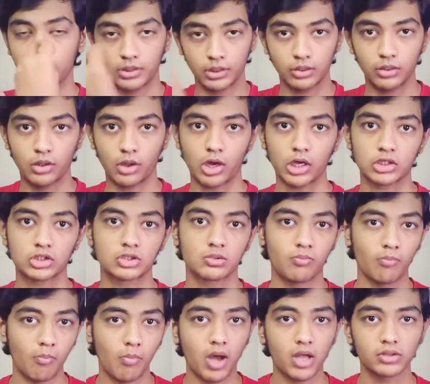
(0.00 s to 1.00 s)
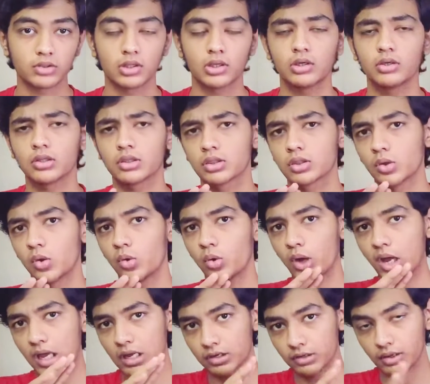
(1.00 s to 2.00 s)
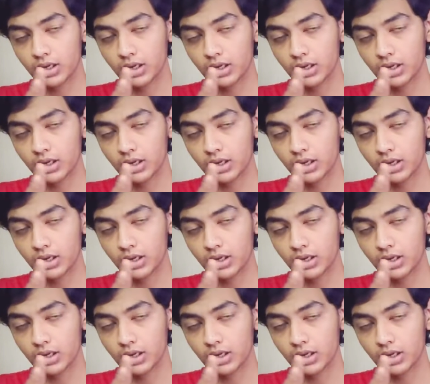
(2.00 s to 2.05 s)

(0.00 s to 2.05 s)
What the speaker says: the next month. So